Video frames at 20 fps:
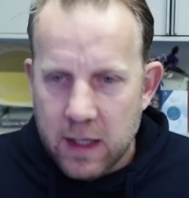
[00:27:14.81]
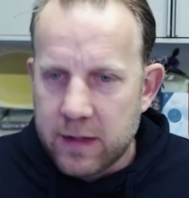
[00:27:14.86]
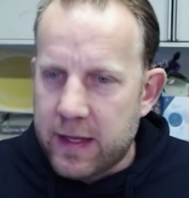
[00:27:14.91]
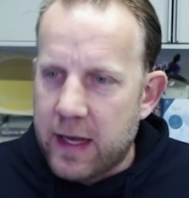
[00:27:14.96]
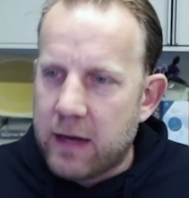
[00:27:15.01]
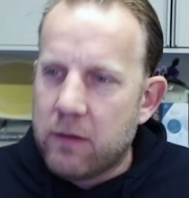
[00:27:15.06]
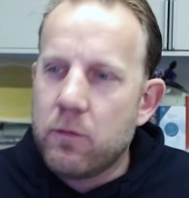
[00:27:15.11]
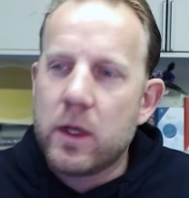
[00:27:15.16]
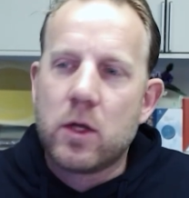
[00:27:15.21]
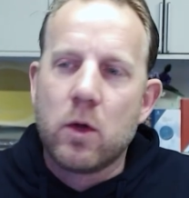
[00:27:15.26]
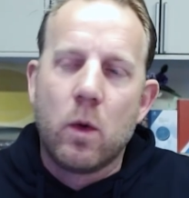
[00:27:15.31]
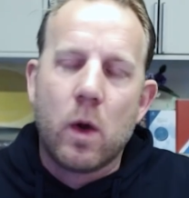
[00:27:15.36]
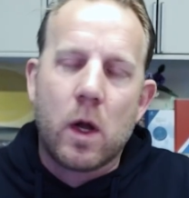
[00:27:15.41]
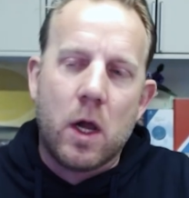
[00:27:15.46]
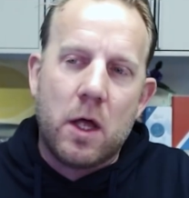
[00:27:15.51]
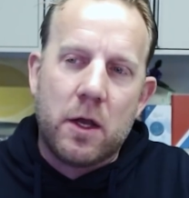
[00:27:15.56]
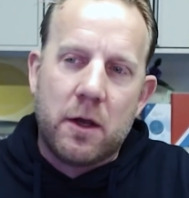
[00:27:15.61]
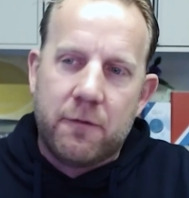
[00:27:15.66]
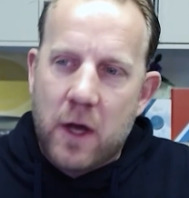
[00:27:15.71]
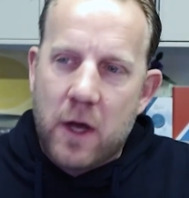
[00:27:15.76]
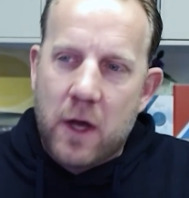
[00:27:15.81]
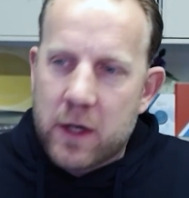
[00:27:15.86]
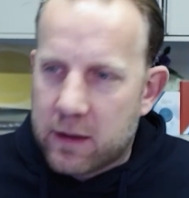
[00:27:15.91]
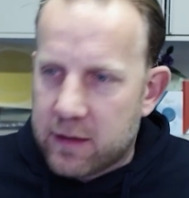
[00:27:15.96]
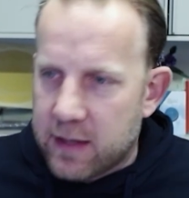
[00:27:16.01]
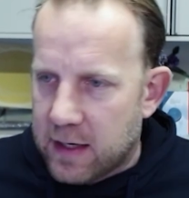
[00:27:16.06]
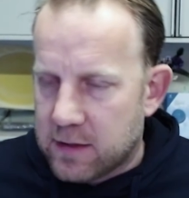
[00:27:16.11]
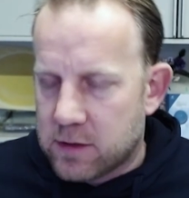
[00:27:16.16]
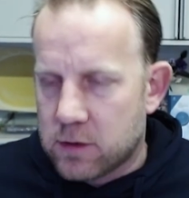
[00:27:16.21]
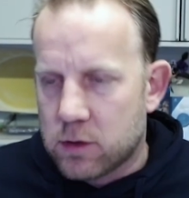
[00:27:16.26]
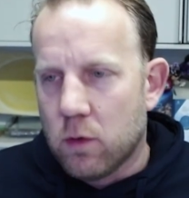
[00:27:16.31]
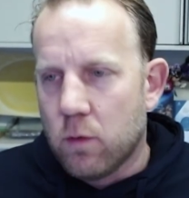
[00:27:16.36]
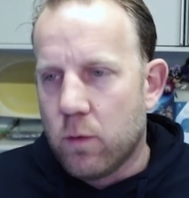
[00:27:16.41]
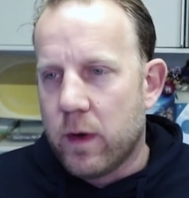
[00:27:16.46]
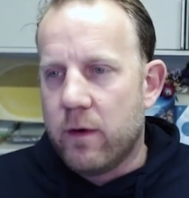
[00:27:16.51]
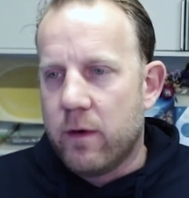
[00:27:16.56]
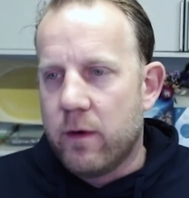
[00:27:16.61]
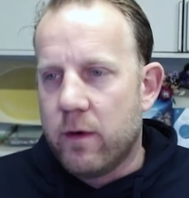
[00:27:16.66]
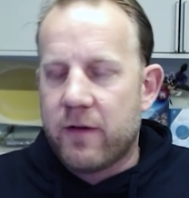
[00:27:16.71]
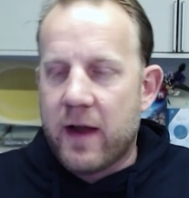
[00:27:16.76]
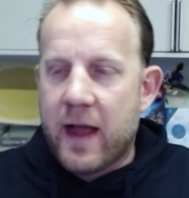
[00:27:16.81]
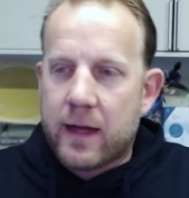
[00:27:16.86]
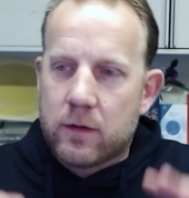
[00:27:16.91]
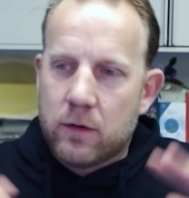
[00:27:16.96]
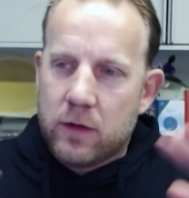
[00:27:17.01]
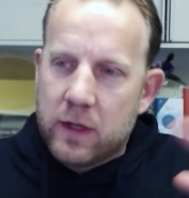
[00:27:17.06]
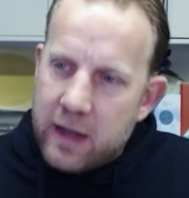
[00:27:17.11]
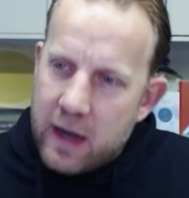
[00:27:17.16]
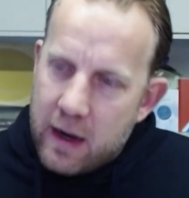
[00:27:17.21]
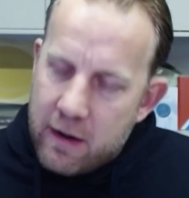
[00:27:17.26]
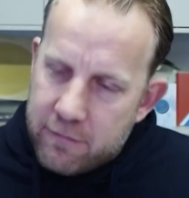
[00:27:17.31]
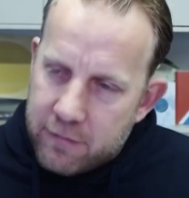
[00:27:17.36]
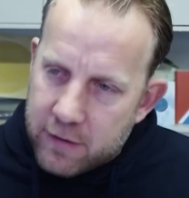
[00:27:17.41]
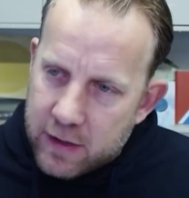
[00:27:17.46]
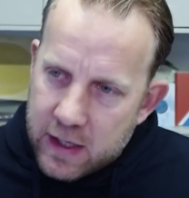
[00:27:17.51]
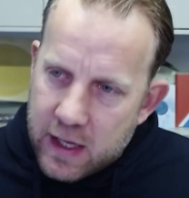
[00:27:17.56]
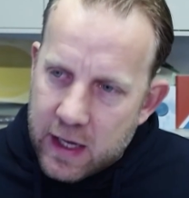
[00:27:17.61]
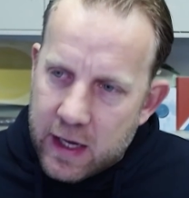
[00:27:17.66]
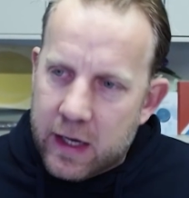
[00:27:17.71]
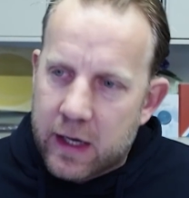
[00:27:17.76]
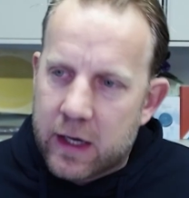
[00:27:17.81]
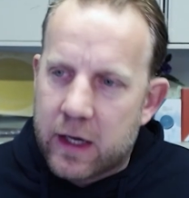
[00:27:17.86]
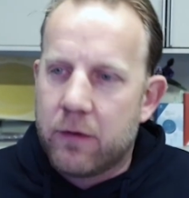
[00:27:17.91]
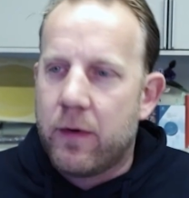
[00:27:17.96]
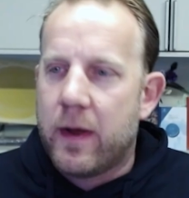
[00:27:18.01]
Then we do a lot of other things too. We reflect on it every year.